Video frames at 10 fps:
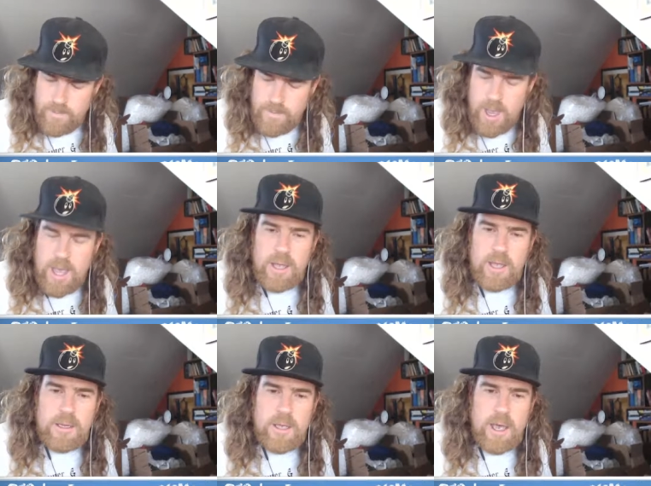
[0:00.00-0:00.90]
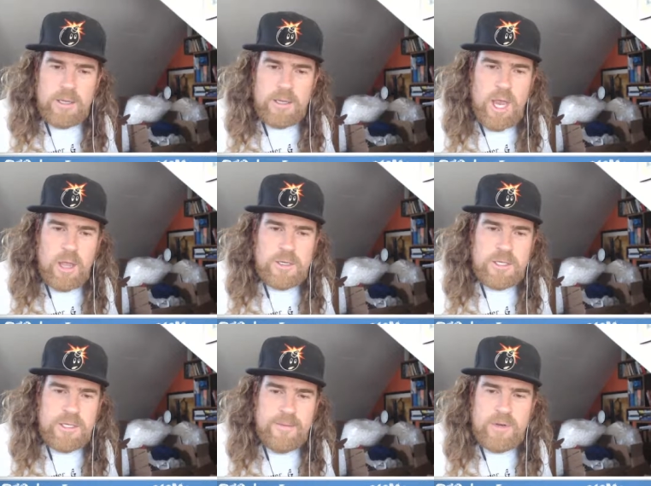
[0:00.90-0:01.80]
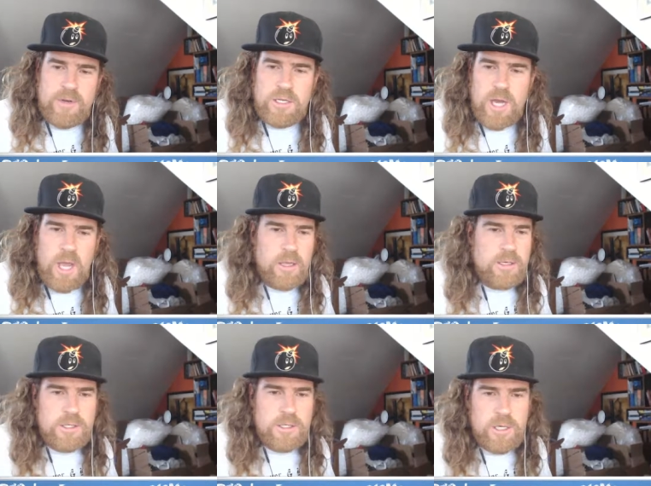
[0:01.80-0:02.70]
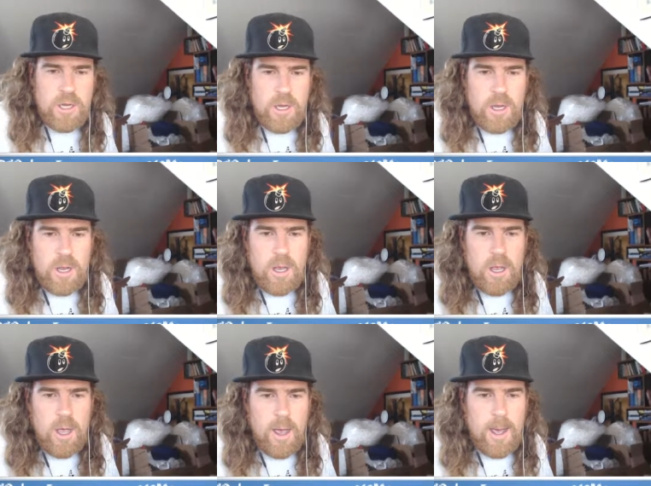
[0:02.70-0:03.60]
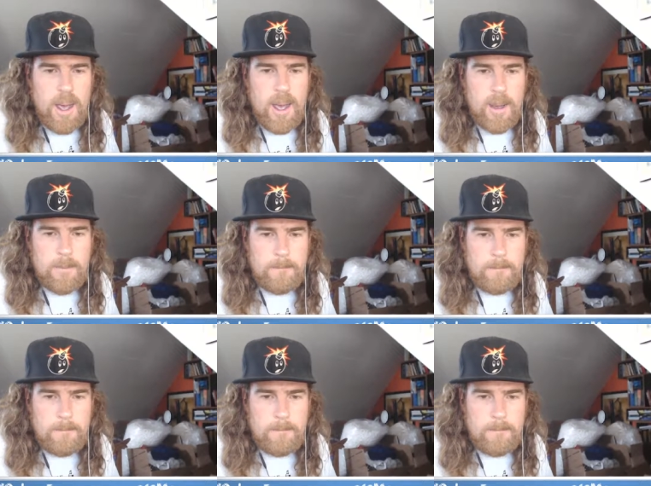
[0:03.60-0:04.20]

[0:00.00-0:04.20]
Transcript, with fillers: uh, uh, challenge, the seven day challenge, um,